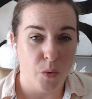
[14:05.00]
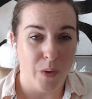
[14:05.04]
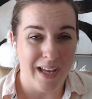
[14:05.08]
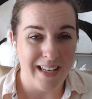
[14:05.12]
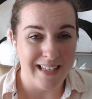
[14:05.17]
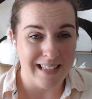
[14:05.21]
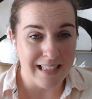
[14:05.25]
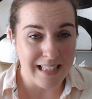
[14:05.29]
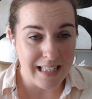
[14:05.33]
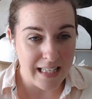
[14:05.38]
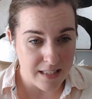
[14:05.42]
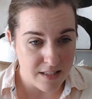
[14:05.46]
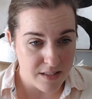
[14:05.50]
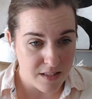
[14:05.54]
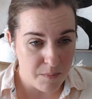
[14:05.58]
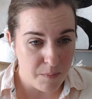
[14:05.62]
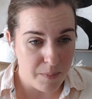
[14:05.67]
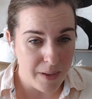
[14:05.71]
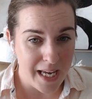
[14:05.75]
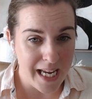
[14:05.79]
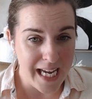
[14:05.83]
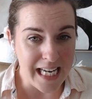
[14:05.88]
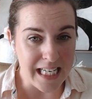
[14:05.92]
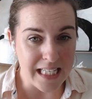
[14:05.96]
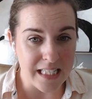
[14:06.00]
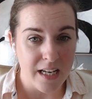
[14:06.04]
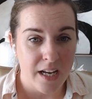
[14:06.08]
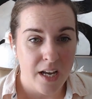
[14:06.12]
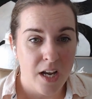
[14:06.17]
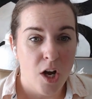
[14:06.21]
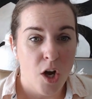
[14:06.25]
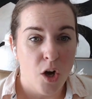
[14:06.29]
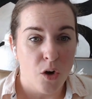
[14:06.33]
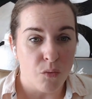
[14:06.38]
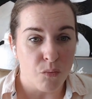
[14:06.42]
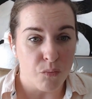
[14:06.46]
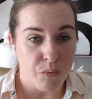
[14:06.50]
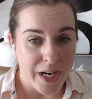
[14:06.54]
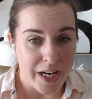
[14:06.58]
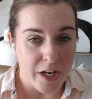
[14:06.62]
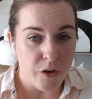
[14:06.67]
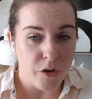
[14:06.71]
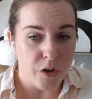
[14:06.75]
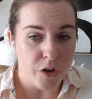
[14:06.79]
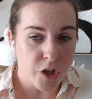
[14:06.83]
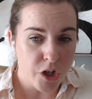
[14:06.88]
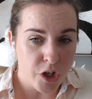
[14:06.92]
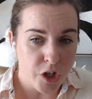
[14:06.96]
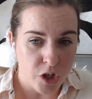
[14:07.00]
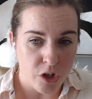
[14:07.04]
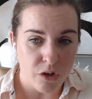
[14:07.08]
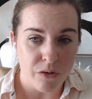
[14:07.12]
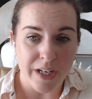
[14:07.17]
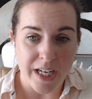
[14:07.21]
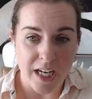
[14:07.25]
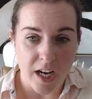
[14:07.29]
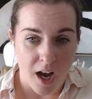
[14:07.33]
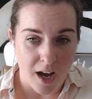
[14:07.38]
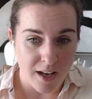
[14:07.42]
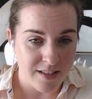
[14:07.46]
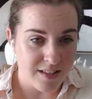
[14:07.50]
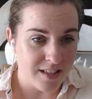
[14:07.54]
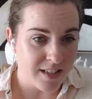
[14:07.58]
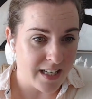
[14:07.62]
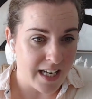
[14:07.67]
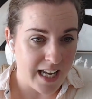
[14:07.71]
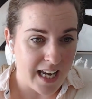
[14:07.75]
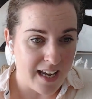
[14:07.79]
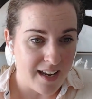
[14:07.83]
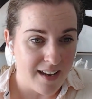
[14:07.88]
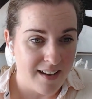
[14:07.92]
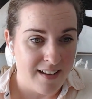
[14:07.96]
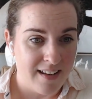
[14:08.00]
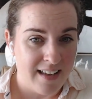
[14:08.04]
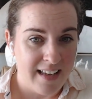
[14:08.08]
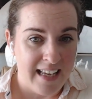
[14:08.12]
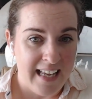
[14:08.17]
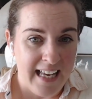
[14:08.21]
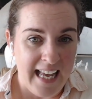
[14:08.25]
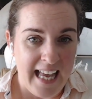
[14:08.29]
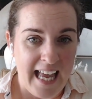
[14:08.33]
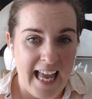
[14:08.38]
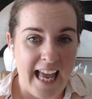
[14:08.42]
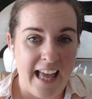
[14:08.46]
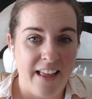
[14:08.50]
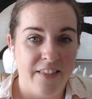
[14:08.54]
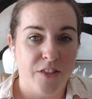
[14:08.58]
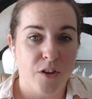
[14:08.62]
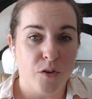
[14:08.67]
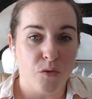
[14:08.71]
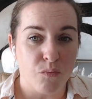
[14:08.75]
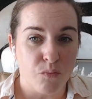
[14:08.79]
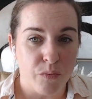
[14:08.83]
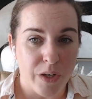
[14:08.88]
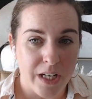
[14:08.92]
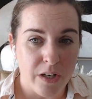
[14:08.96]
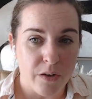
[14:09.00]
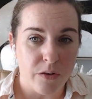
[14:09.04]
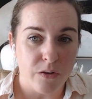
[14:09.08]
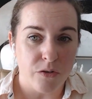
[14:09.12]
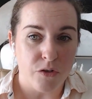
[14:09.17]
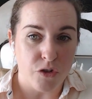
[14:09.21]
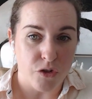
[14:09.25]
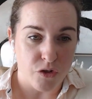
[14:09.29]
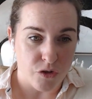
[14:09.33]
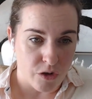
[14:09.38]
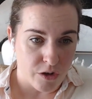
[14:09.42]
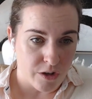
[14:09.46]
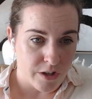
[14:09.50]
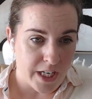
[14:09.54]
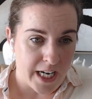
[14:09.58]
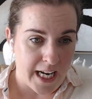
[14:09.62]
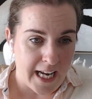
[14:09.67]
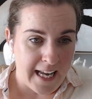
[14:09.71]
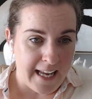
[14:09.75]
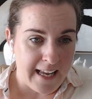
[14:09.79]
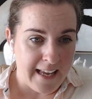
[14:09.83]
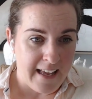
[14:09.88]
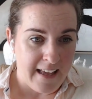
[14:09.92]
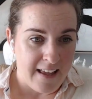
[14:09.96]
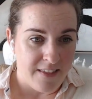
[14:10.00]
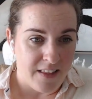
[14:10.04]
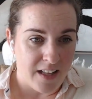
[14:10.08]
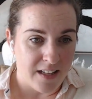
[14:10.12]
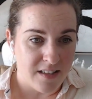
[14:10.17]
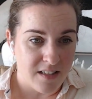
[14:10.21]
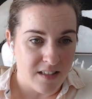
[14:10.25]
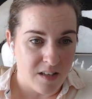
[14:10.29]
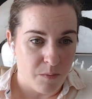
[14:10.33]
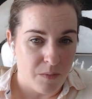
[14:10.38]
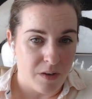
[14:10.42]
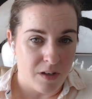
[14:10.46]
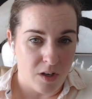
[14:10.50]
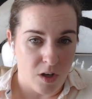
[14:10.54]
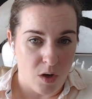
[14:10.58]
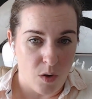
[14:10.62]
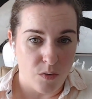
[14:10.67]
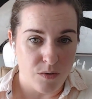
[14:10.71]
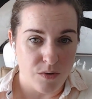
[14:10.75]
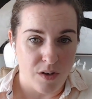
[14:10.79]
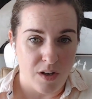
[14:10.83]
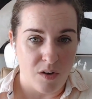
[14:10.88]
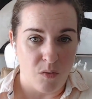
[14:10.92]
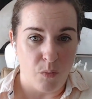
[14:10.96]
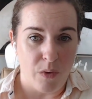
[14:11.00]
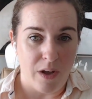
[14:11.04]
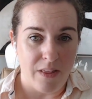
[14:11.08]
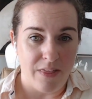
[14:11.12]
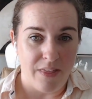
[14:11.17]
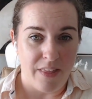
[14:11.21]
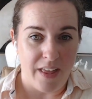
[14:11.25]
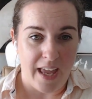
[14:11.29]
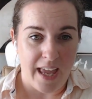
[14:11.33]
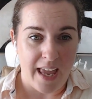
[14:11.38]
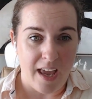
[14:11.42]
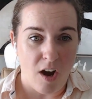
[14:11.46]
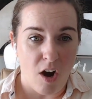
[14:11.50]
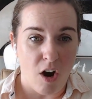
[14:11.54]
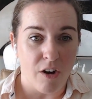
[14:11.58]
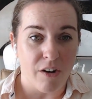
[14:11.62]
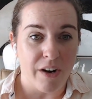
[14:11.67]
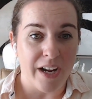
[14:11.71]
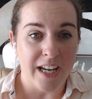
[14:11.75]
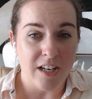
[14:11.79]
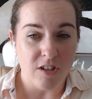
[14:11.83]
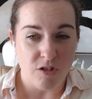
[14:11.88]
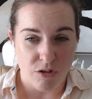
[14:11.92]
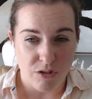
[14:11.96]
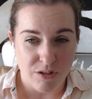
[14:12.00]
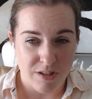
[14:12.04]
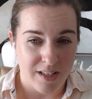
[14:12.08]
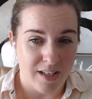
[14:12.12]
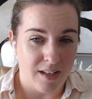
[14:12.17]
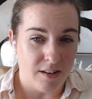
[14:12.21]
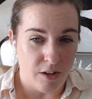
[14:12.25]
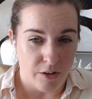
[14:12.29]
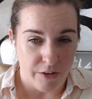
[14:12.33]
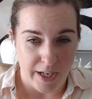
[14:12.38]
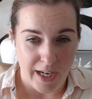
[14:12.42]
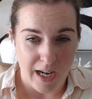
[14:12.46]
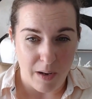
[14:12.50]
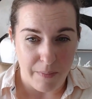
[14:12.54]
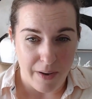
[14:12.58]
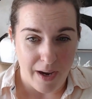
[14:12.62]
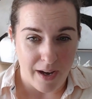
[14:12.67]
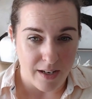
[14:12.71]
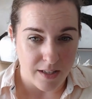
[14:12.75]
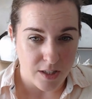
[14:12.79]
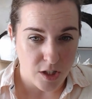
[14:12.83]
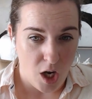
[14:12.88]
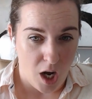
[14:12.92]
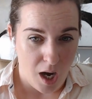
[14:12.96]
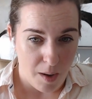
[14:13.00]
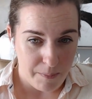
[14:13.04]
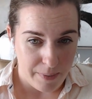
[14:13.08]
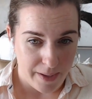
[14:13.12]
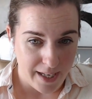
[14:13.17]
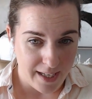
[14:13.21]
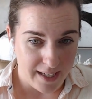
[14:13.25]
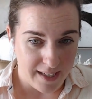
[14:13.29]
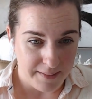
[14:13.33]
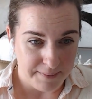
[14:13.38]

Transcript: anticipate reader curiosity and the reader journey that someone goes on when they are interested in learning about a topic.